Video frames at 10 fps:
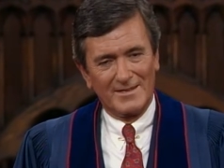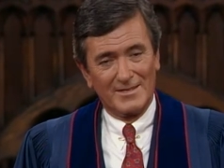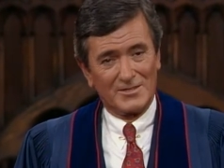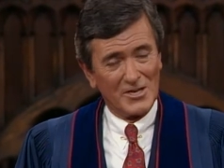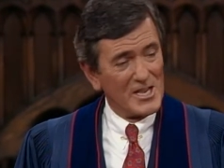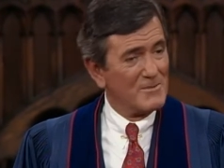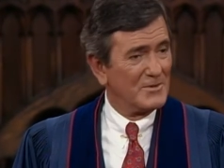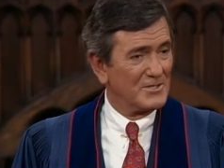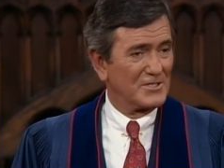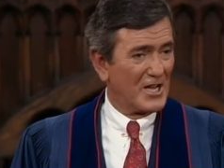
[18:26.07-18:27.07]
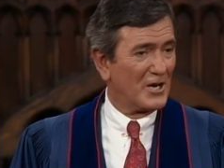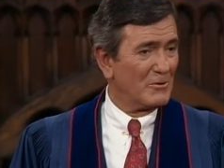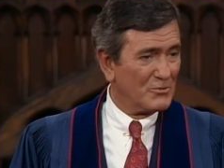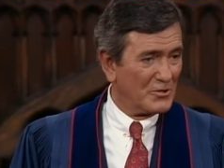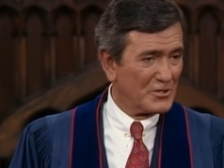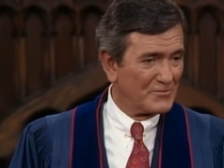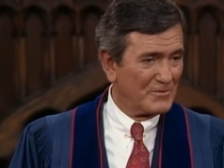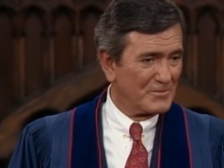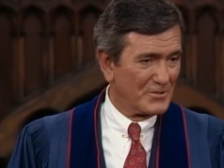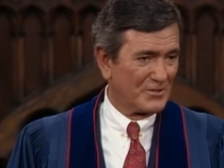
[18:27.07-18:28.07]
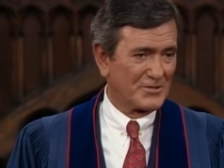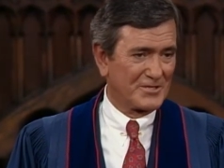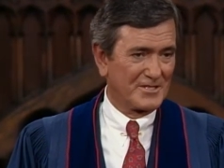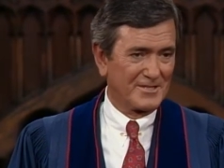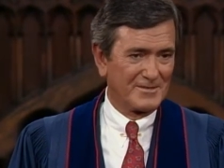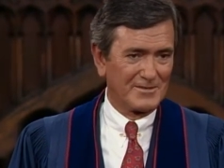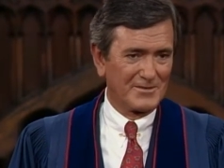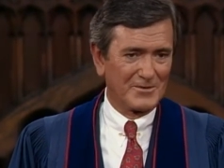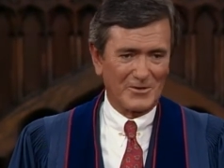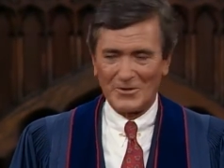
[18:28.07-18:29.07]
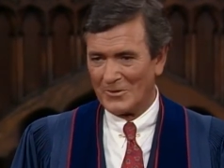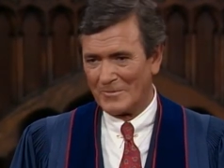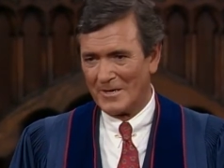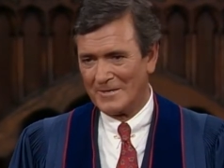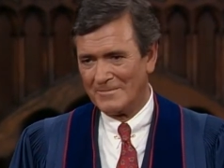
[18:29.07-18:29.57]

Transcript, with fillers: His name is Al Bush from Tulsa, Oklahoma.